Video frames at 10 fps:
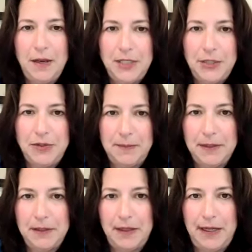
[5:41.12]
come to you,
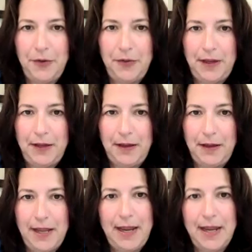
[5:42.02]
typically, are they like,
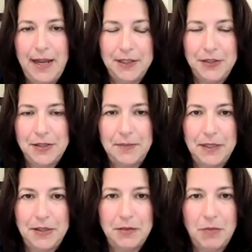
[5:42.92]
hey, I got to do
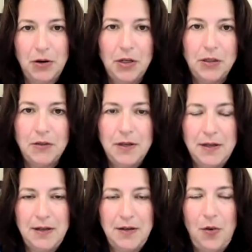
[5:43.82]
something tomorrow?
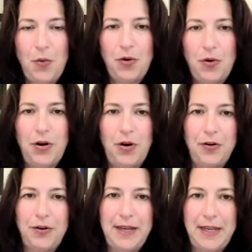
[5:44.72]
Or
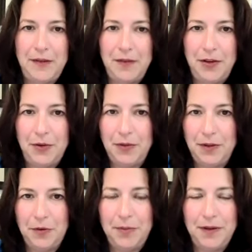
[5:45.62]
are they giving you a
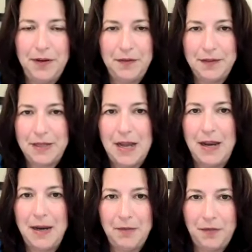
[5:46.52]
little bit of a
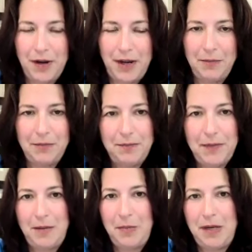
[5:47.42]
time frame,
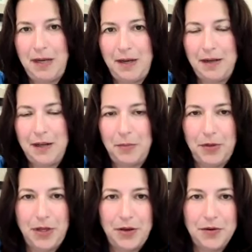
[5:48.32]
maybe a couple
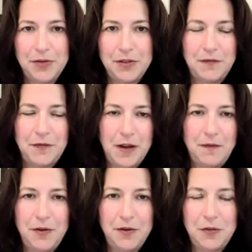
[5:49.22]
of years,
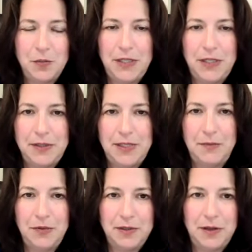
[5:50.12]
5 years? What do you see
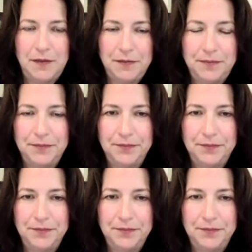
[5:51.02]
most often?